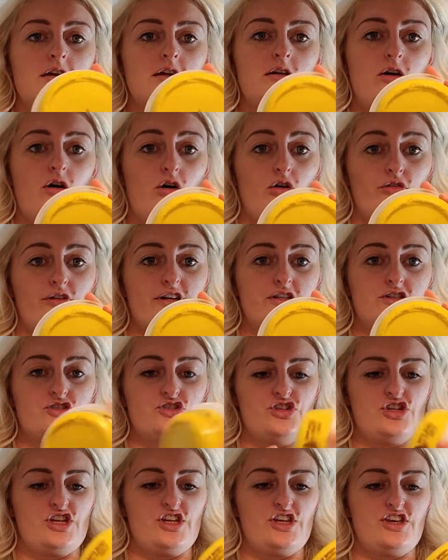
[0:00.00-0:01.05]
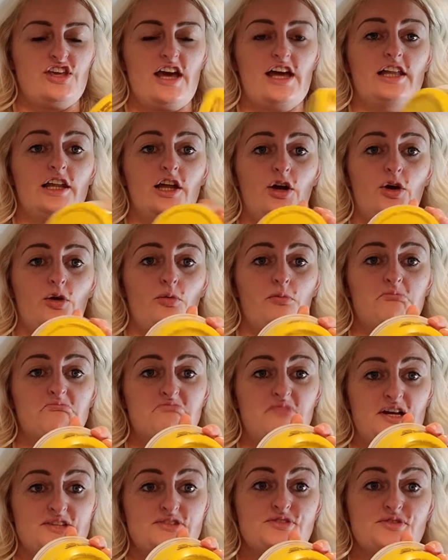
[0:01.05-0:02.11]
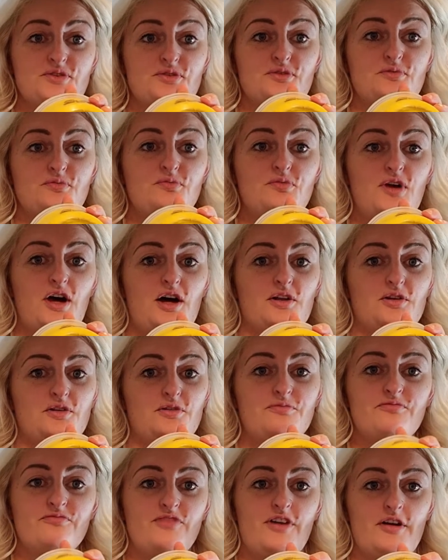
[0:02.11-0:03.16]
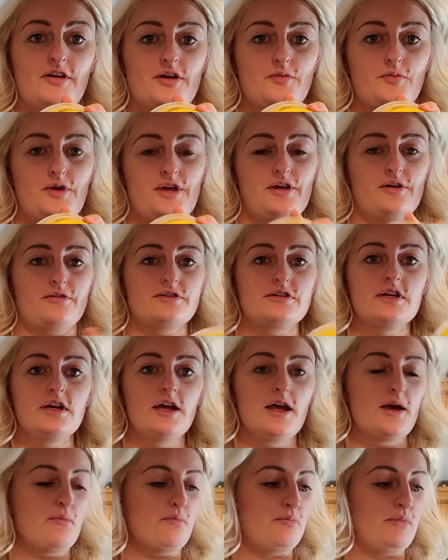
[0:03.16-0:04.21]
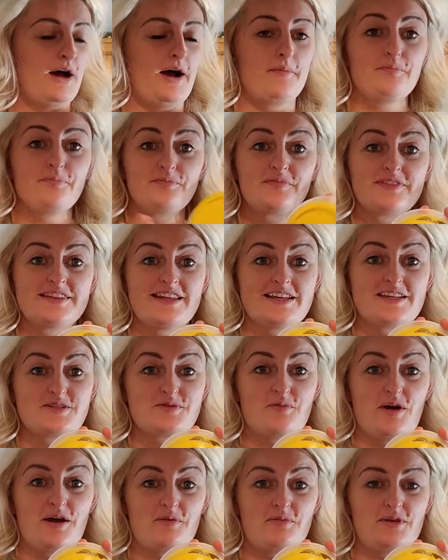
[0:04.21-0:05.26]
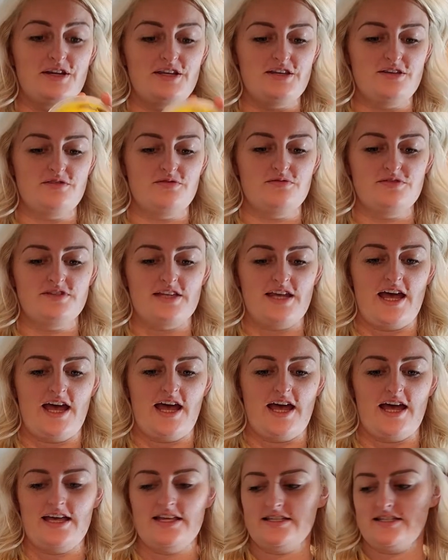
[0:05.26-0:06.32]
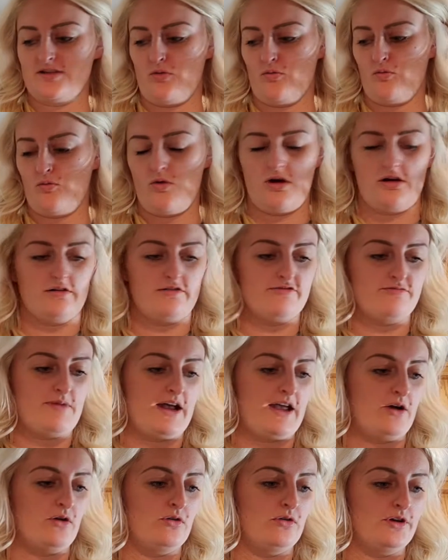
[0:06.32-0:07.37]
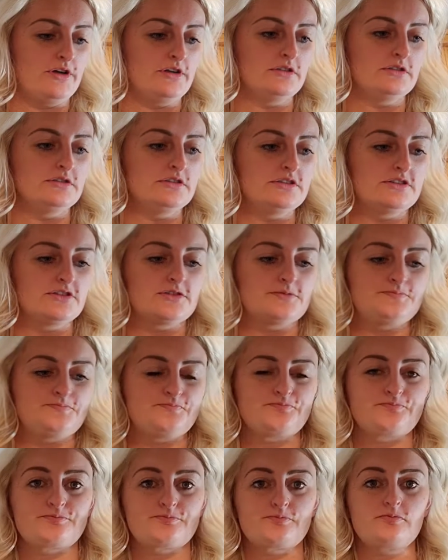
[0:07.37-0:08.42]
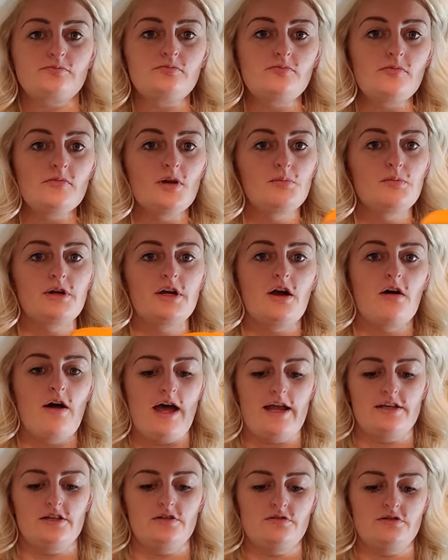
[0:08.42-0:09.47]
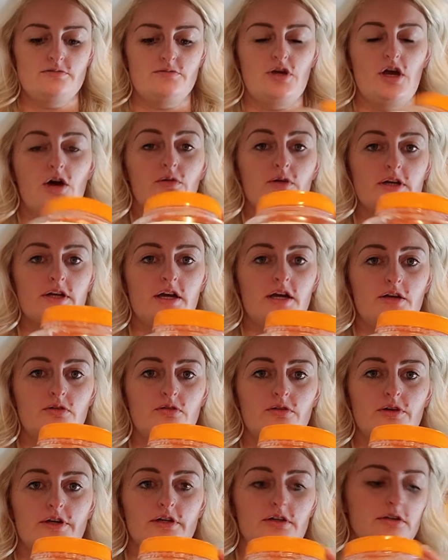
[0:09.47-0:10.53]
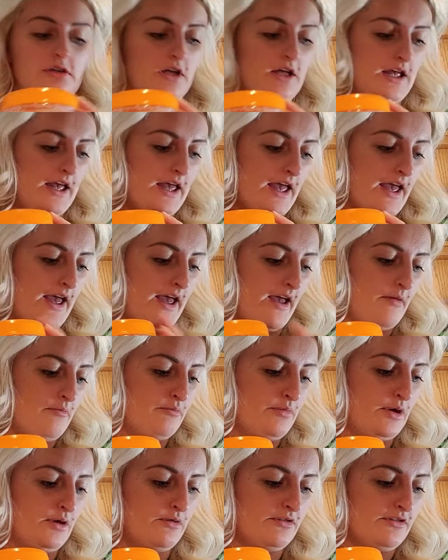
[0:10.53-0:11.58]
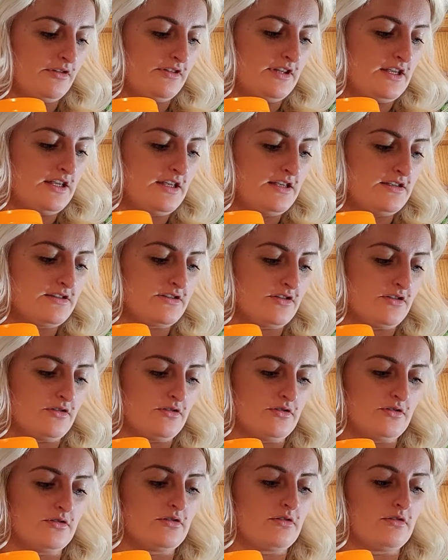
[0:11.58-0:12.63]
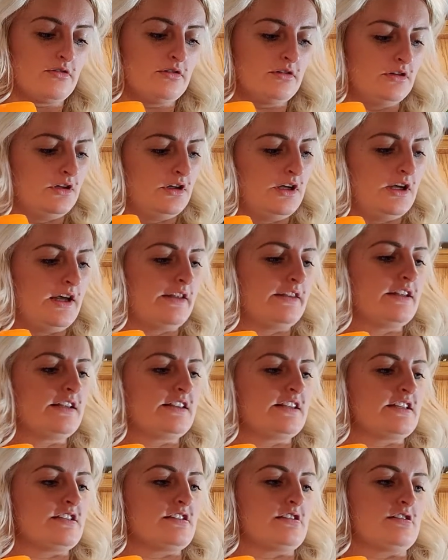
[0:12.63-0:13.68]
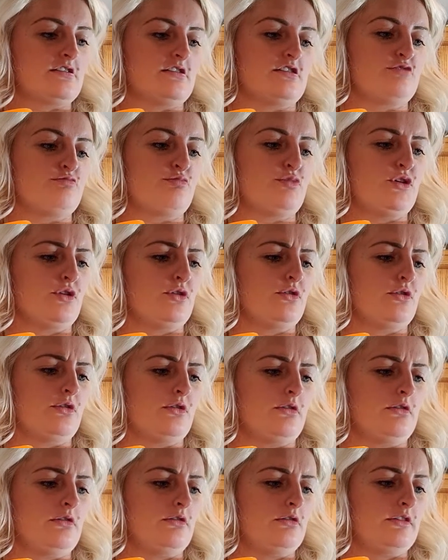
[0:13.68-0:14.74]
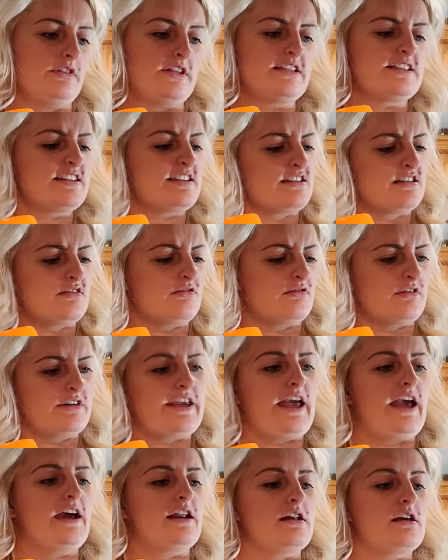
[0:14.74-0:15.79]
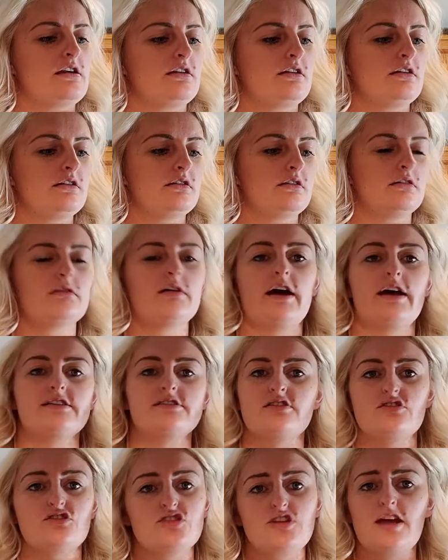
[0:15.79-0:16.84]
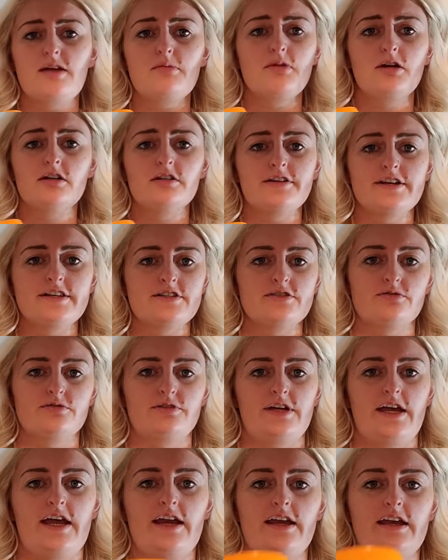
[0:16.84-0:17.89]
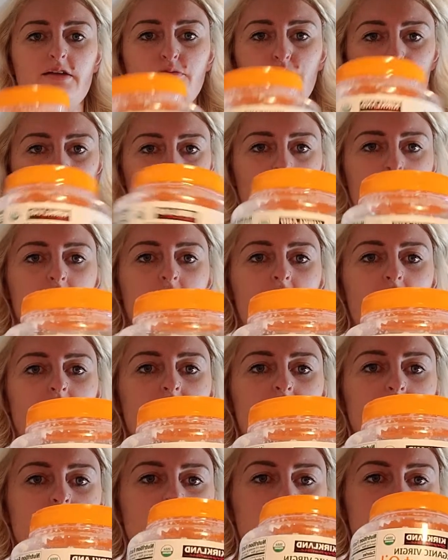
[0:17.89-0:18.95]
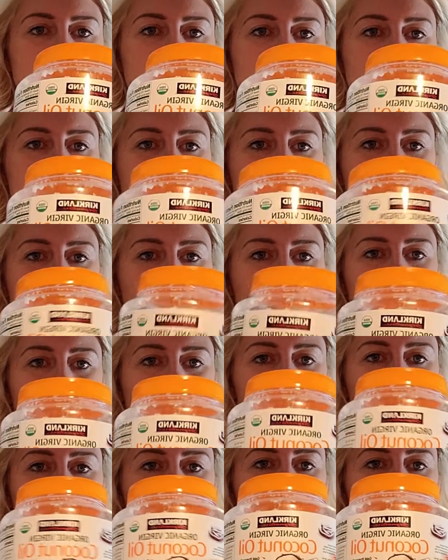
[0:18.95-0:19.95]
orangey yellow mustard color. Very weird. But this is what I'm going to use as one of my oils. I'm going to go ahead and use some coconut oil. Both of these are, I think this is just pure, this isn't organic. Okay, so the shea butter isn't organic, but as you can see, my coconut